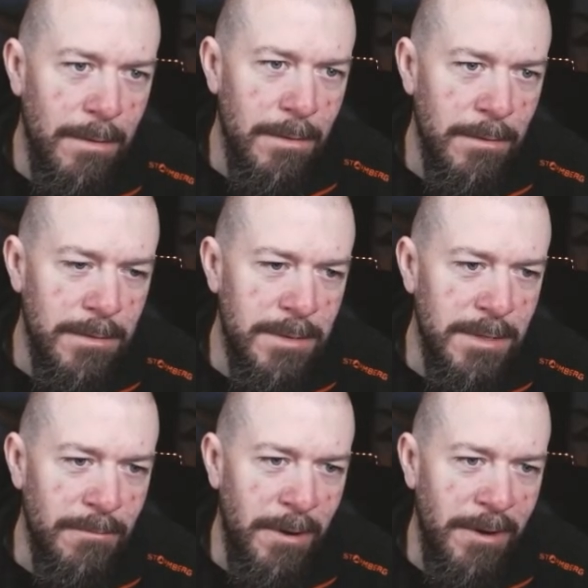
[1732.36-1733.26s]
Looks
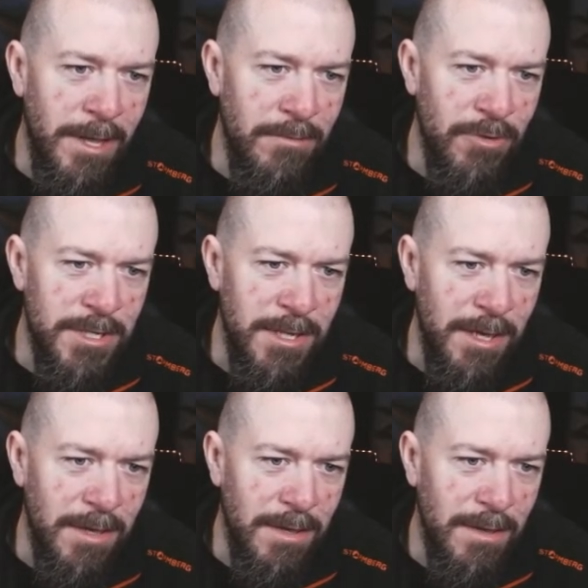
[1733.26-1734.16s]
very
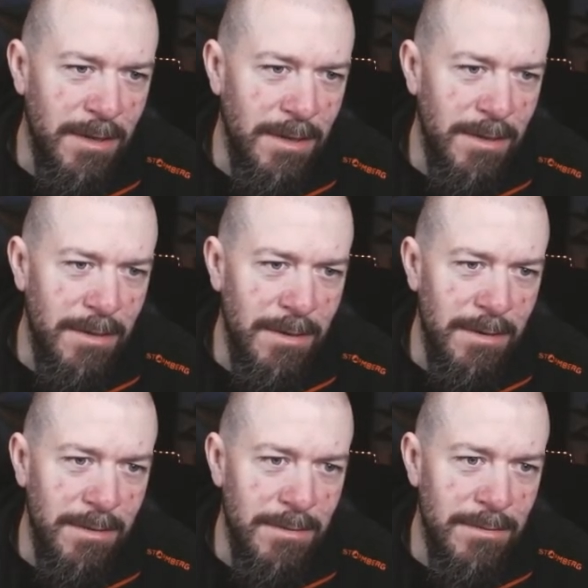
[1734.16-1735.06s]
interesting,
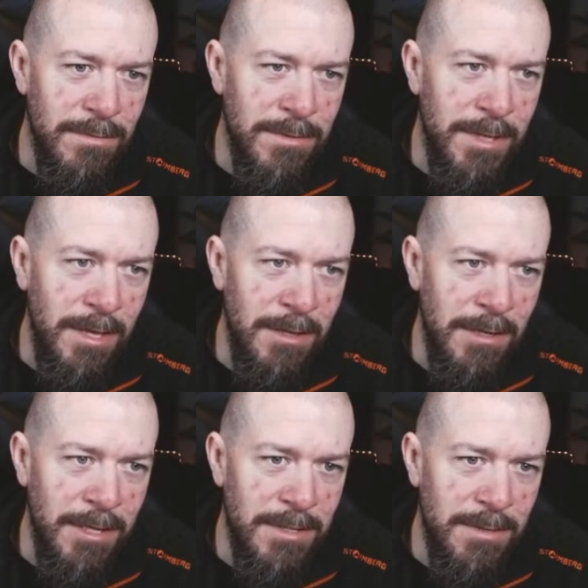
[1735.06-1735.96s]
to say the
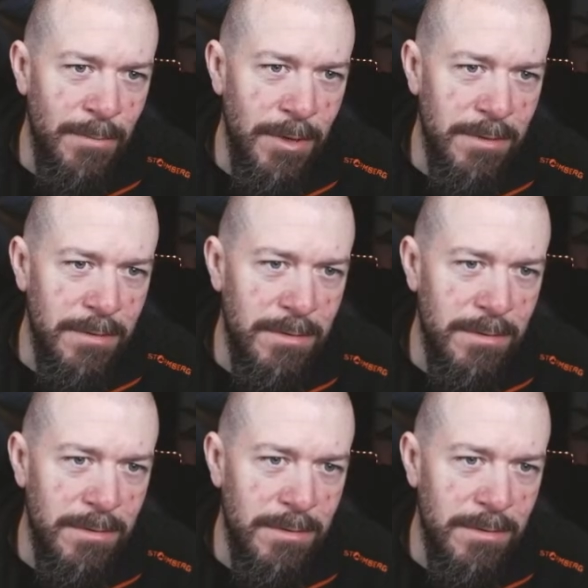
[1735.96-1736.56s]
least, but